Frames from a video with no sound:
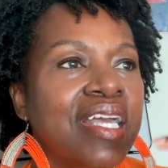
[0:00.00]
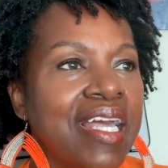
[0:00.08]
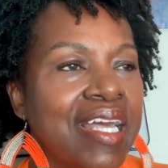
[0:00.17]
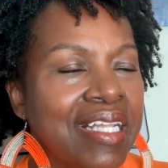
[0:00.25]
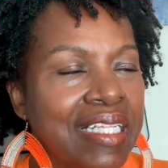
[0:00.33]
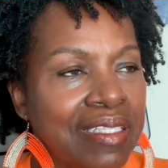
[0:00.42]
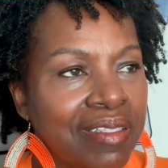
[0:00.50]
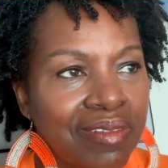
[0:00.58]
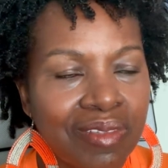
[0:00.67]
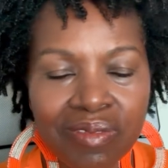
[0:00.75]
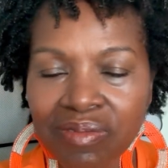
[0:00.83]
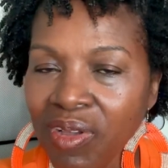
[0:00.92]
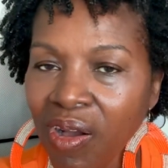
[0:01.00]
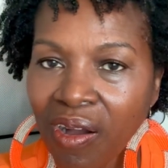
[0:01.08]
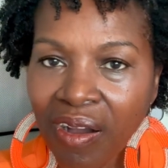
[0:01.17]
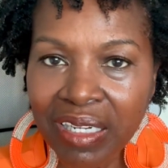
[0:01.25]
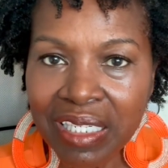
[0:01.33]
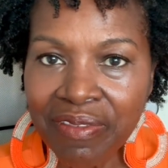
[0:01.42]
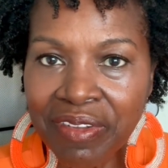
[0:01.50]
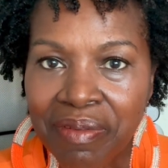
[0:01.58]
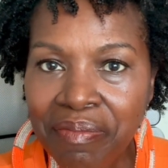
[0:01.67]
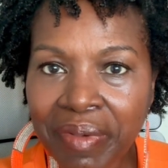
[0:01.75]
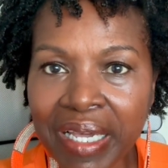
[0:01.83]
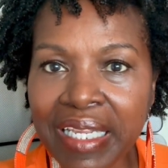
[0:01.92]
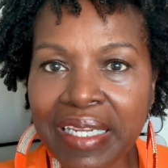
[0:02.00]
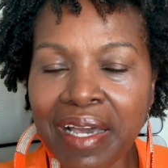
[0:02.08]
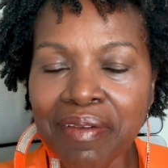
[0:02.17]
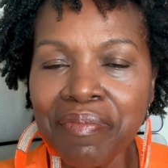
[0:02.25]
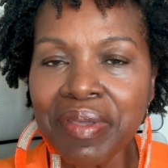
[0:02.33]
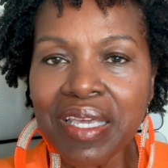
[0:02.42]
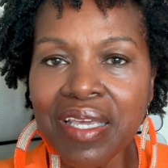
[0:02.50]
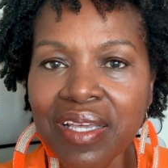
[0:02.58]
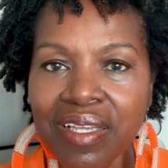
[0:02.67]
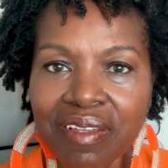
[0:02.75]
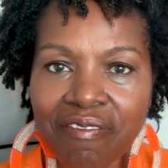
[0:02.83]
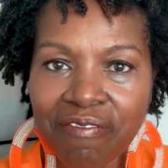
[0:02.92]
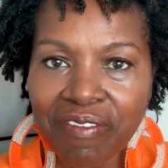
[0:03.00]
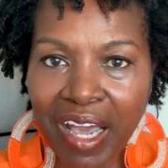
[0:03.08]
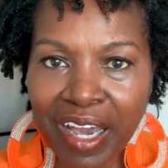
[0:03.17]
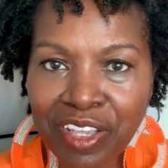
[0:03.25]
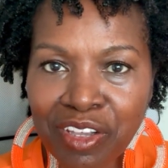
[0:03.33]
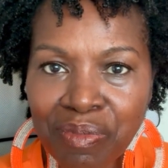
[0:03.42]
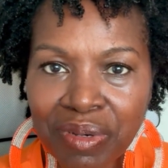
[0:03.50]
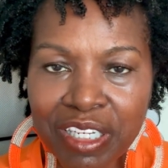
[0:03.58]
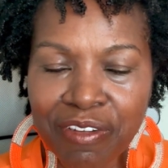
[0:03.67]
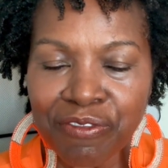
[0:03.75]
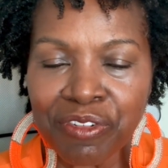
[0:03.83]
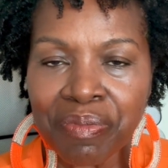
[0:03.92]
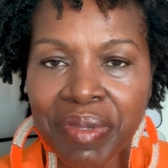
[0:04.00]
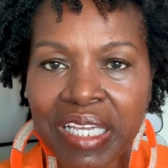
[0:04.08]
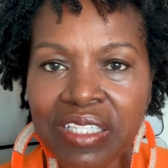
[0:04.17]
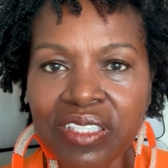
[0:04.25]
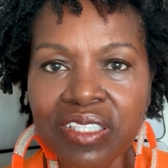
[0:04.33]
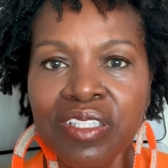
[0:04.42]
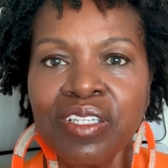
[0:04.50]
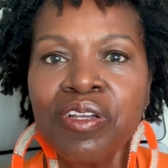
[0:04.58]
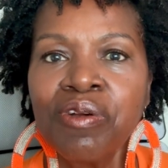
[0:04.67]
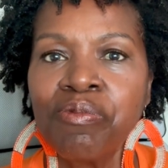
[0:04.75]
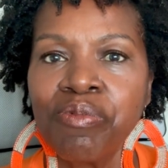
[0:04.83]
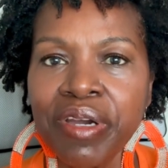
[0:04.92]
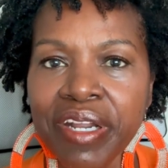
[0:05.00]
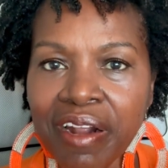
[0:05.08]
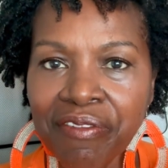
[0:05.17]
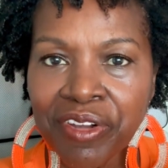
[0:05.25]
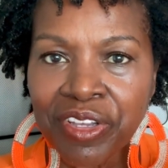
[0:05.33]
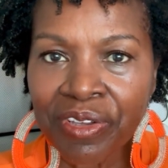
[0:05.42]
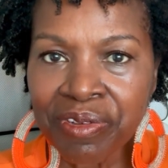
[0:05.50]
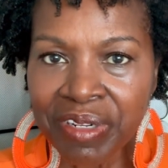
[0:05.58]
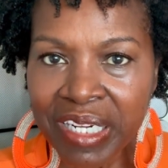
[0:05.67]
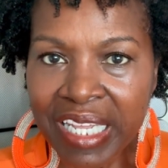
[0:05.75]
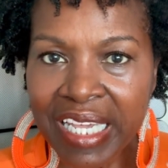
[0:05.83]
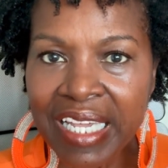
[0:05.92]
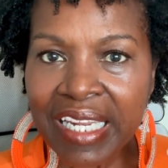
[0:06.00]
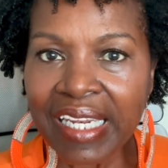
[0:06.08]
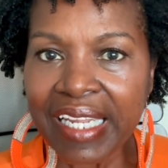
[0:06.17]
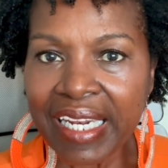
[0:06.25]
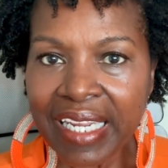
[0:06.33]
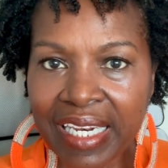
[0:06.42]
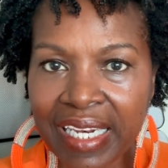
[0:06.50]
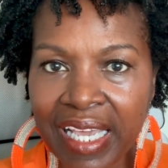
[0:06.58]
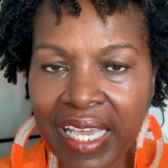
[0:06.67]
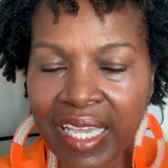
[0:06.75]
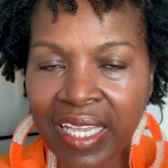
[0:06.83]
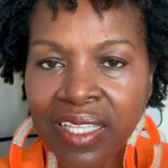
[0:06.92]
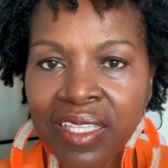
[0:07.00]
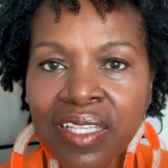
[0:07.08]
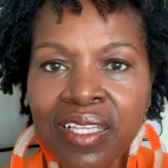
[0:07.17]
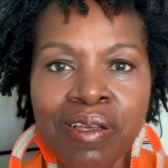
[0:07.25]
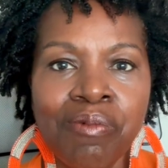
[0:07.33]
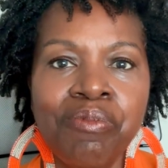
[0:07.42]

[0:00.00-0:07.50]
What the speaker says: and all of it might not be valuable information. Whatever you need, let it land.